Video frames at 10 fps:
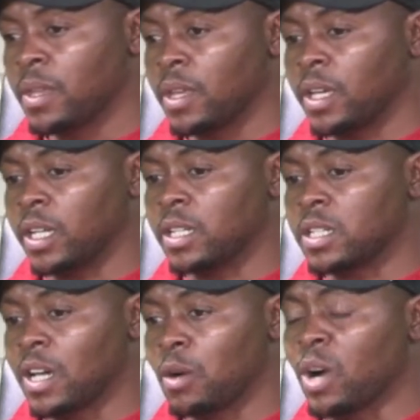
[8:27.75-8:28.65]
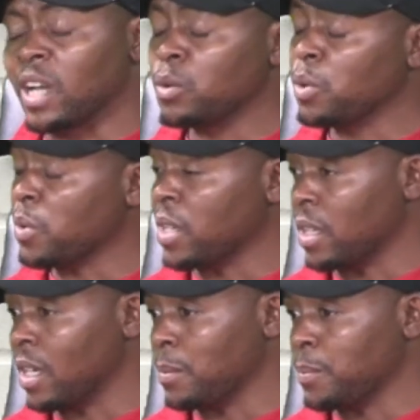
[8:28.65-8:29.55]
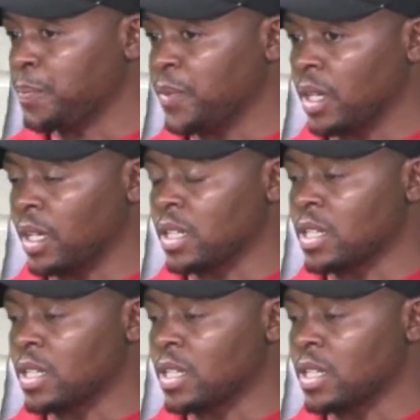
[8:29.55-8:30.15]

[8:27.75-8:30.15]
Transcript: And while we were there, and